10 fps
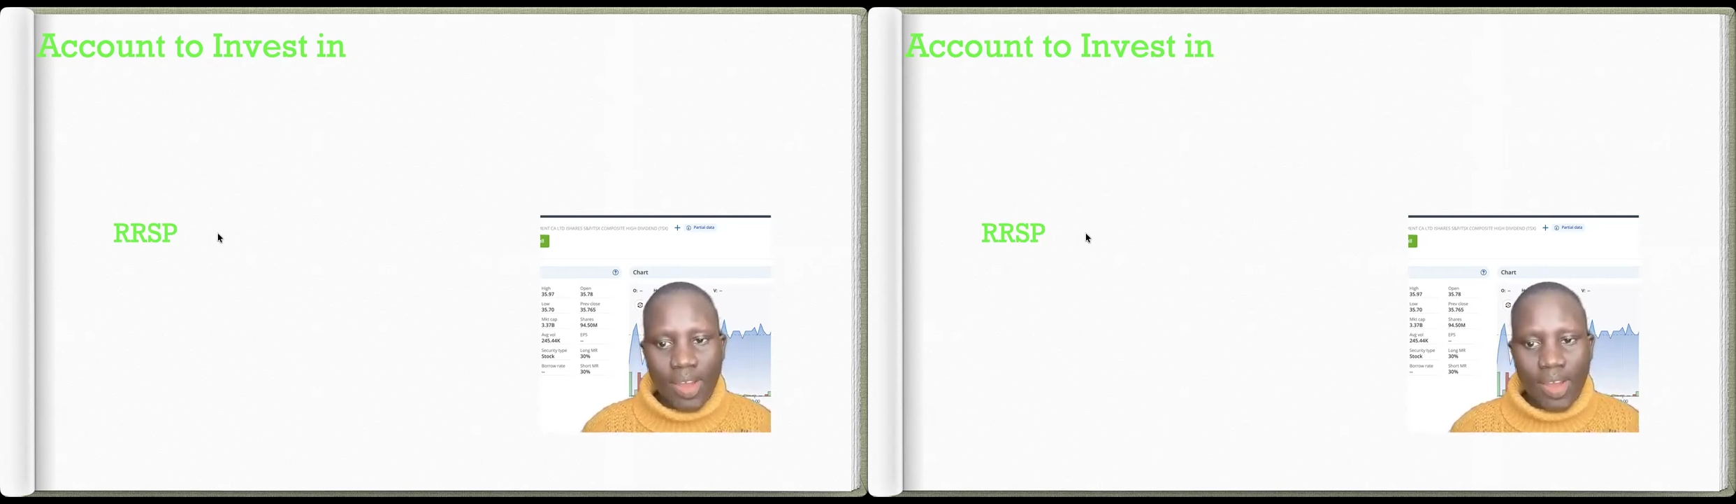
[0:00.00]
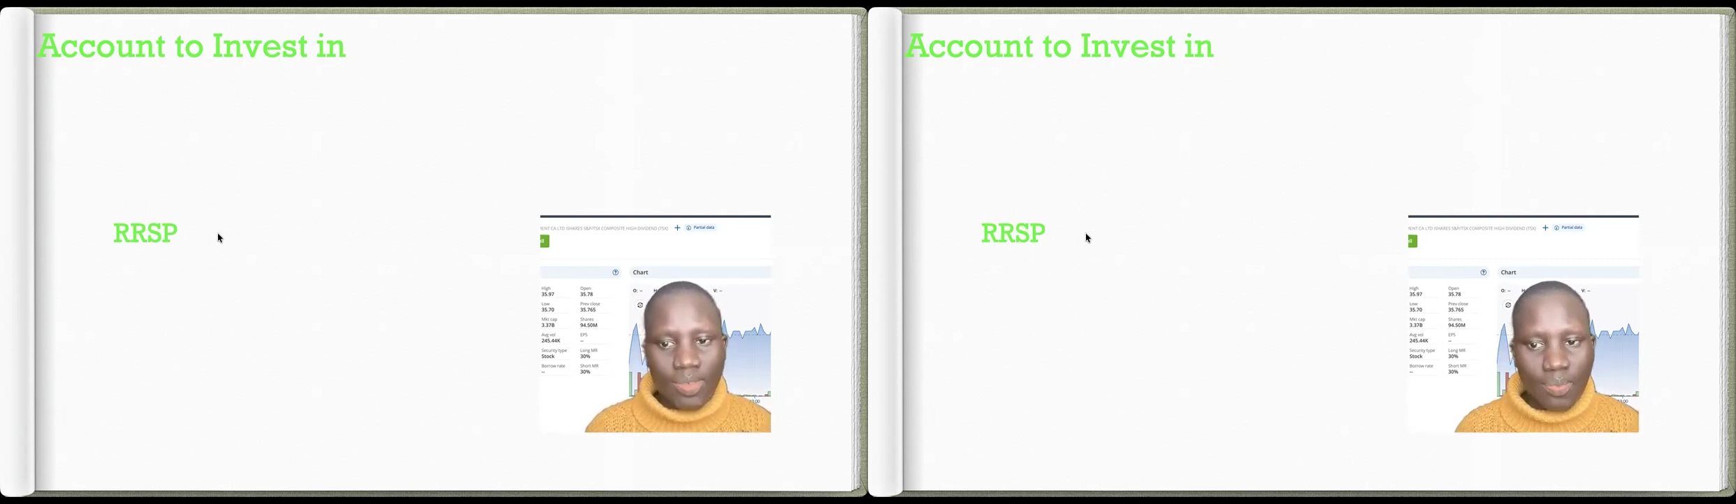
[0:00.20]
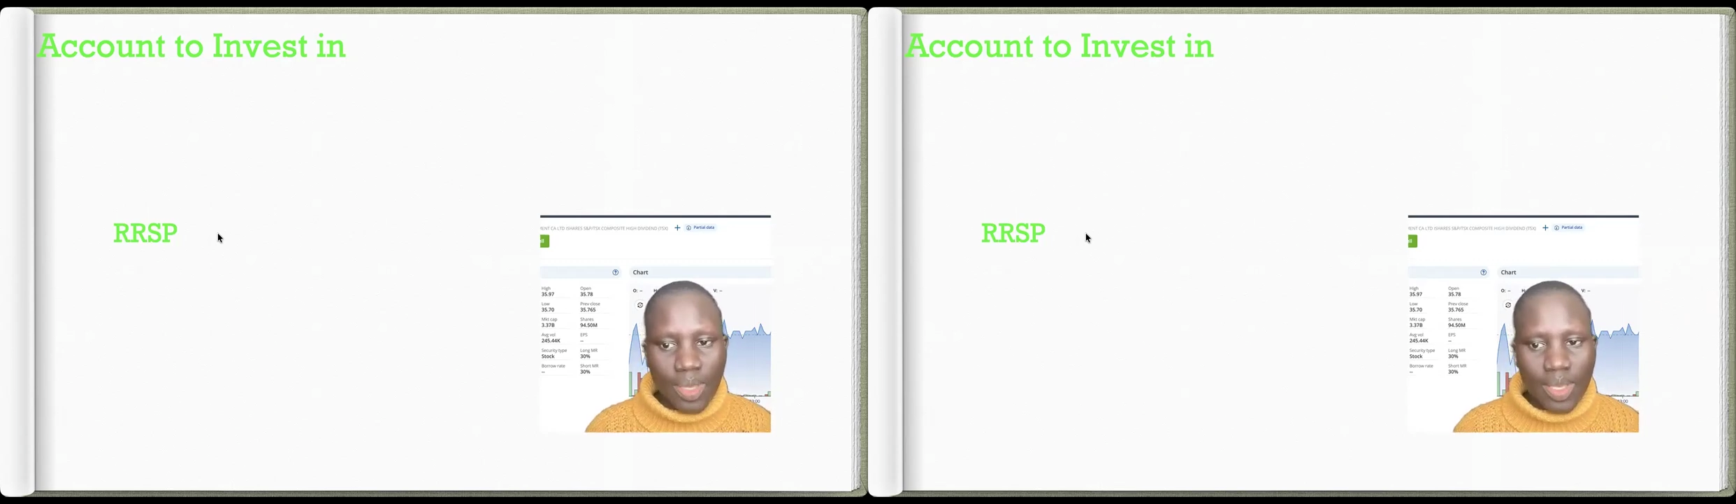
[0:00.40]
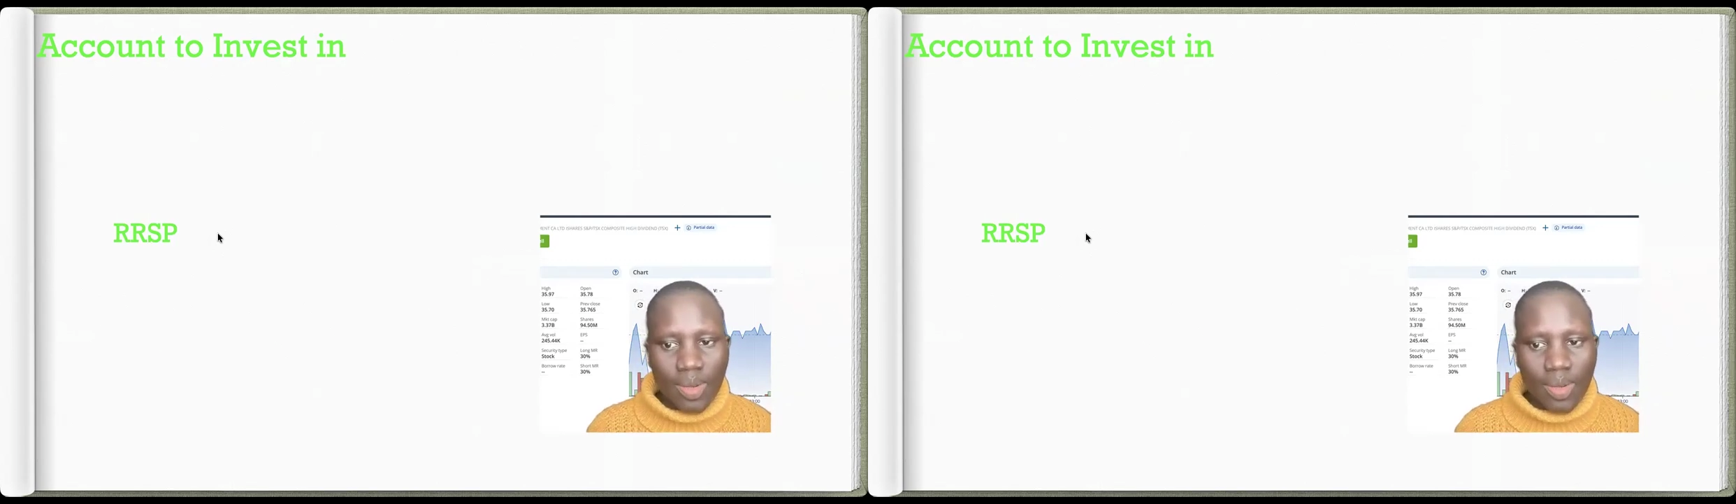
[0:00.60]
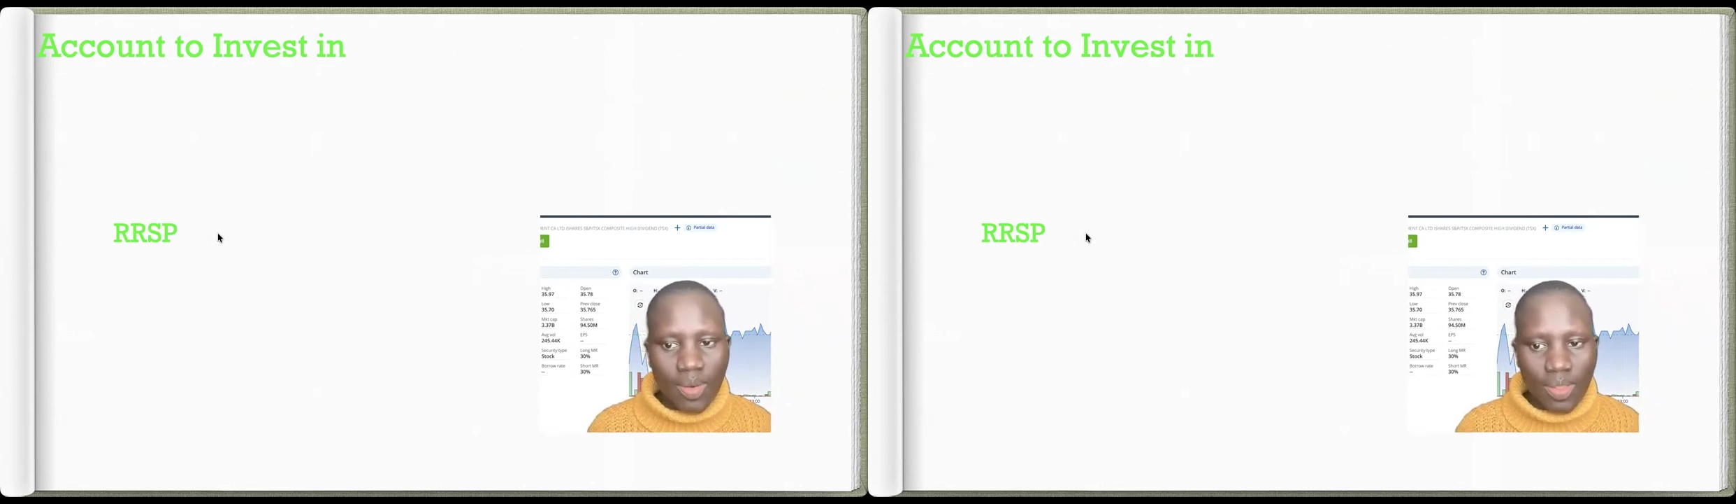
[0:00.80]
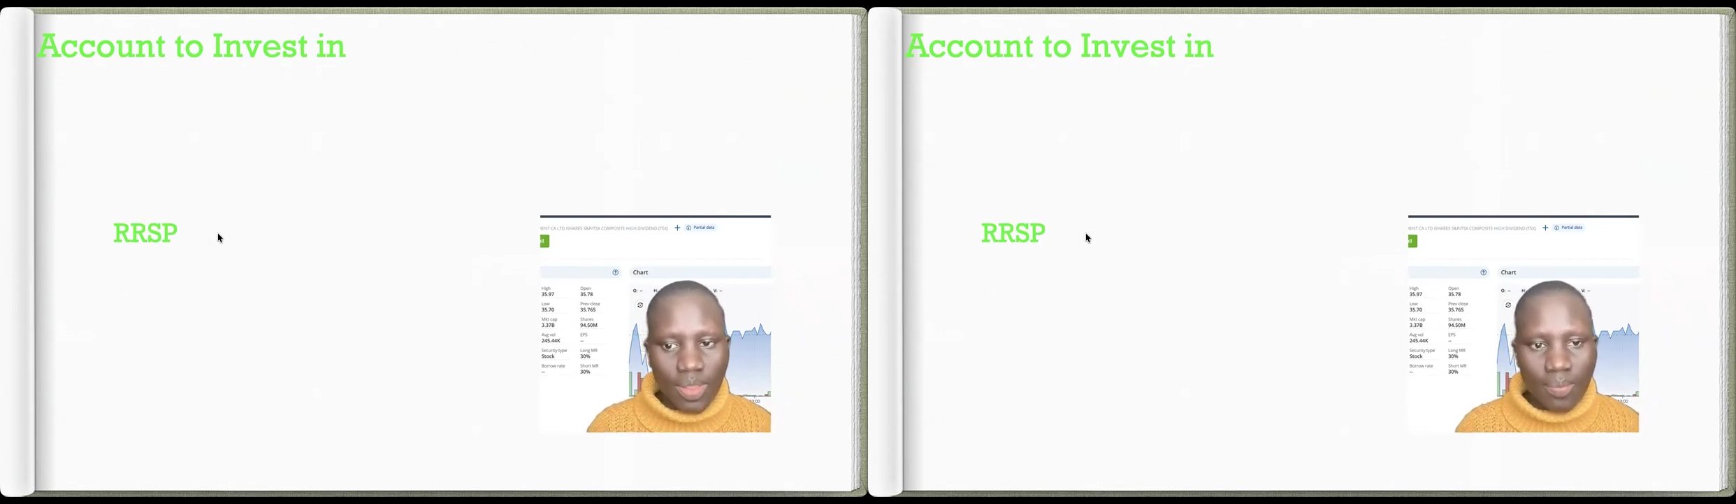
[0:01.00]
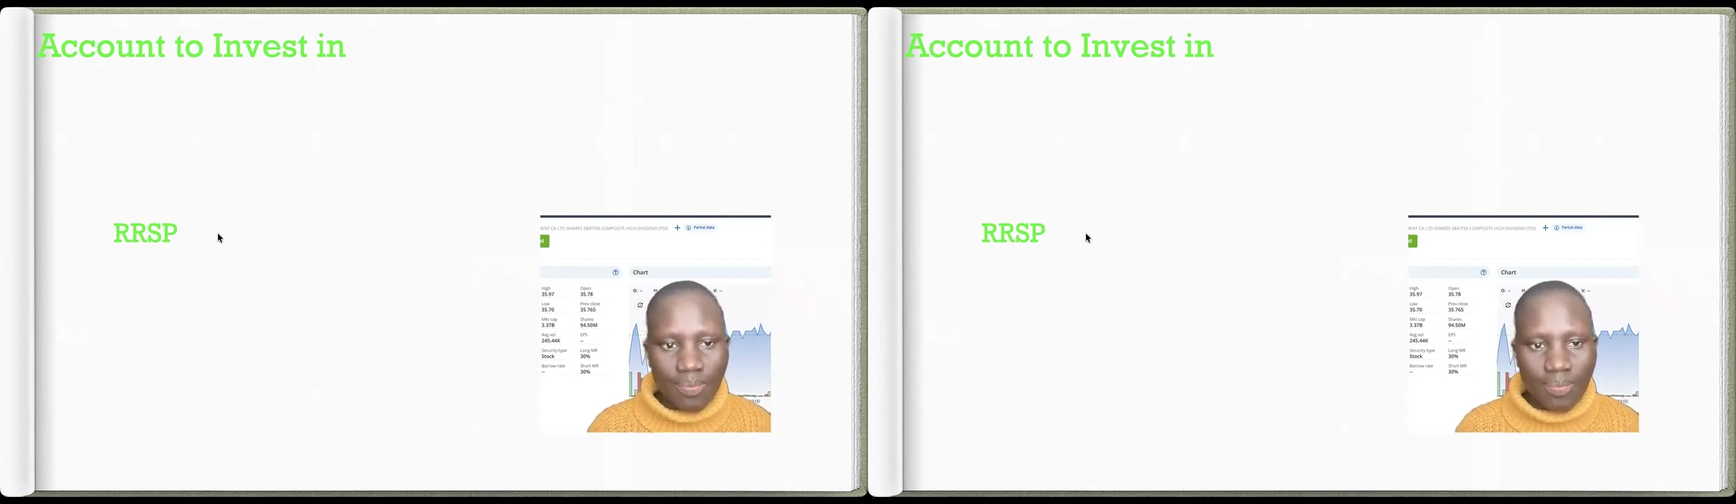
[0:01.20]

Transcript: to pay on them.